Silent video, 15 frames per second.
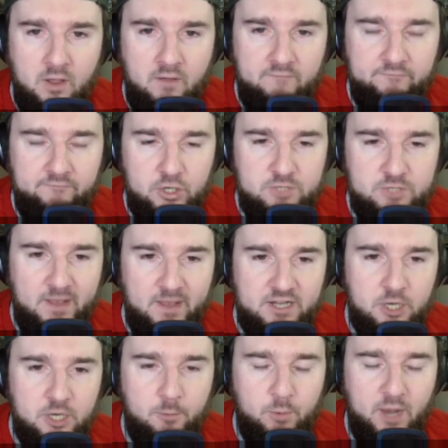First
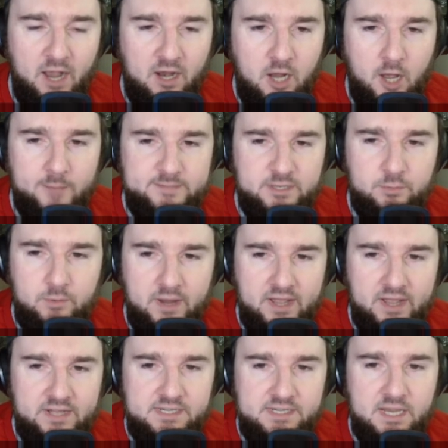matchup, we got Cubs and
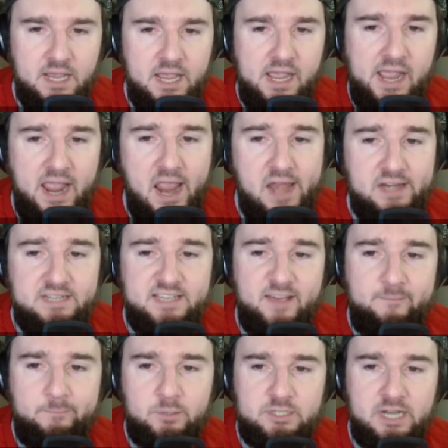Reds.
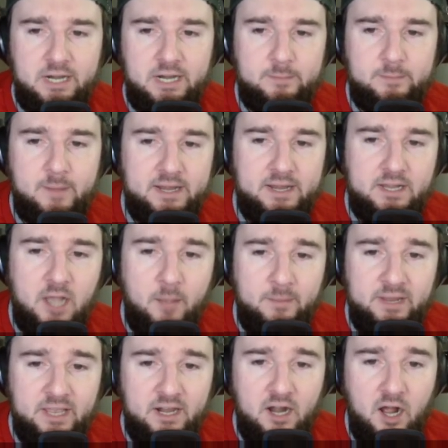87% of the money
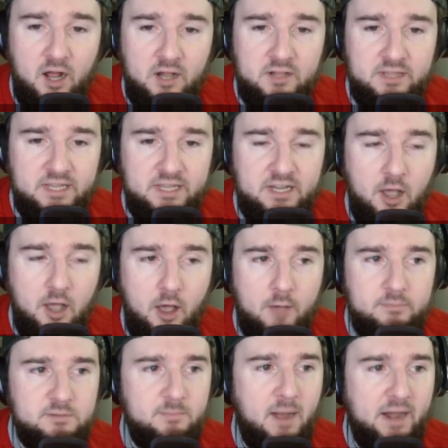coming in on the
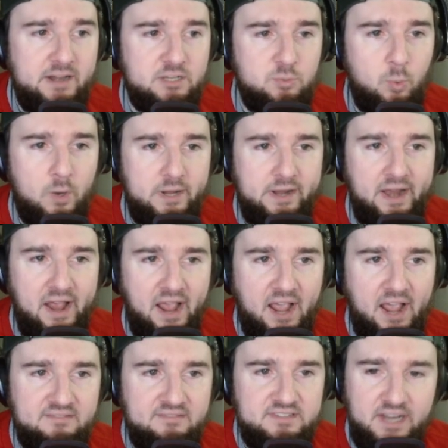Cubs minus one and a
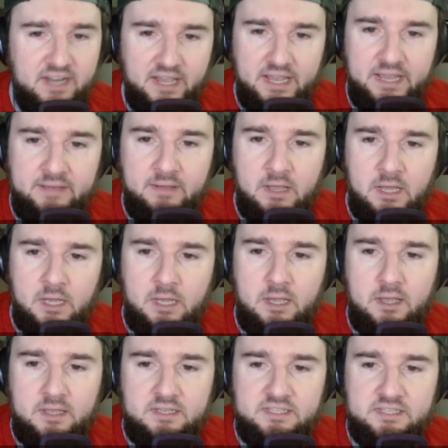half today.
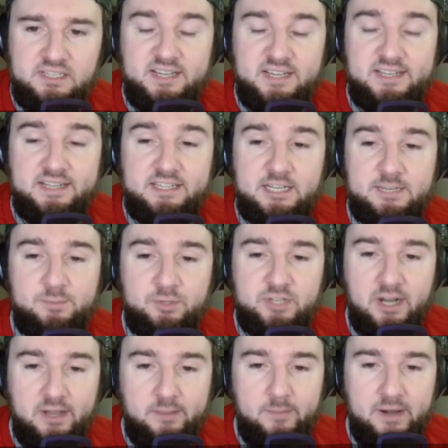
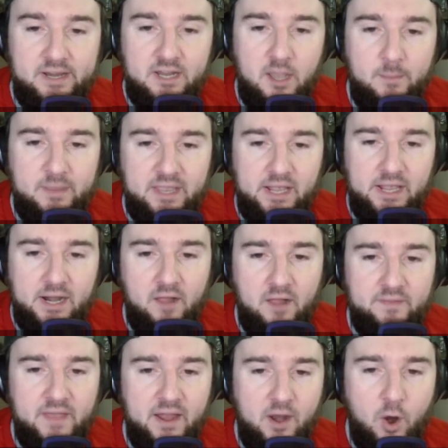66% of the money coming in
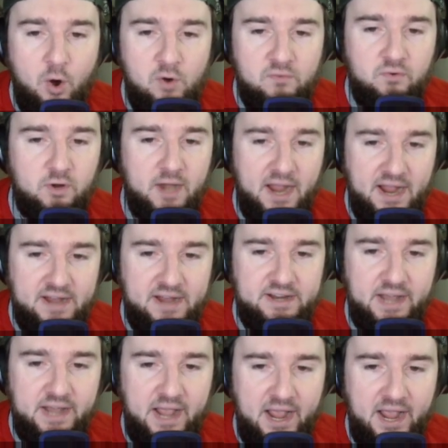on that over eight
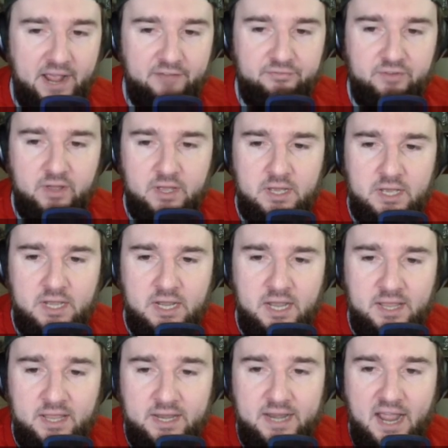and a half
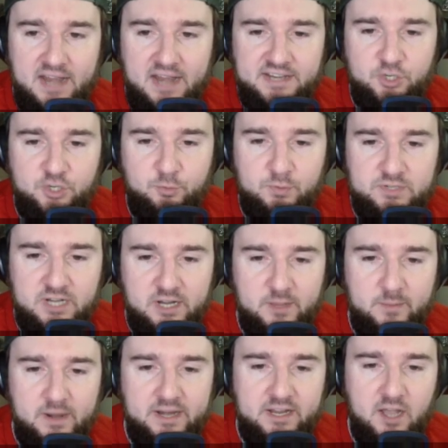and then 92% of the
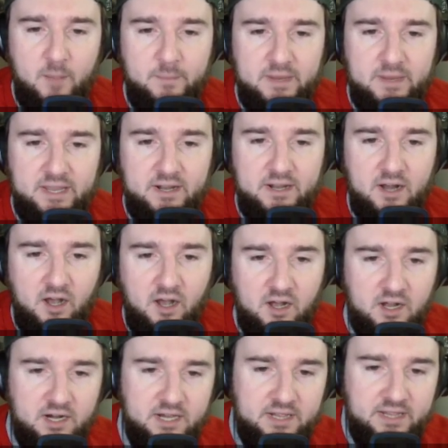money coming in
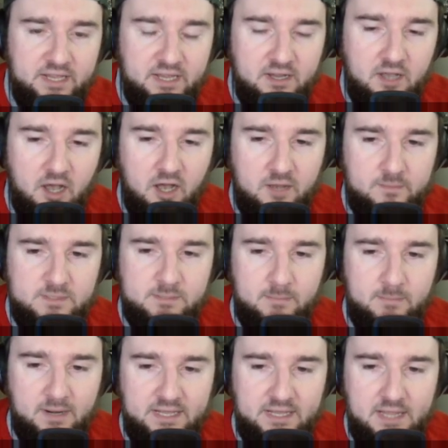on the Cubs
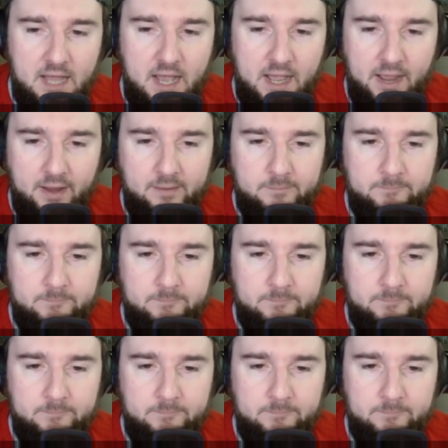money line.